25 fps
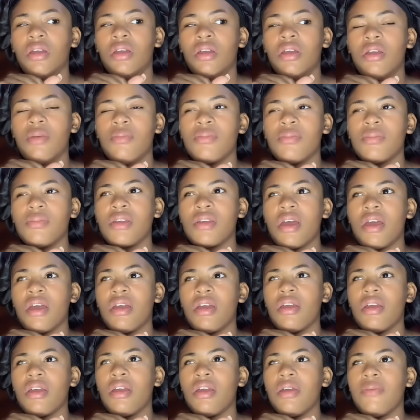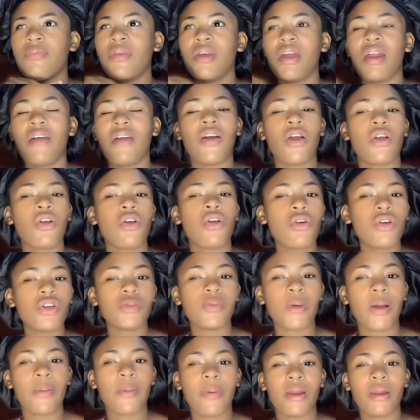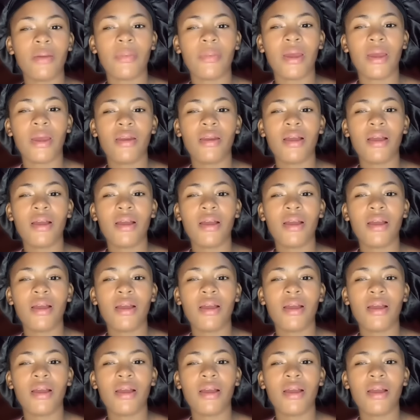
him say, him did have a crocus back on him head,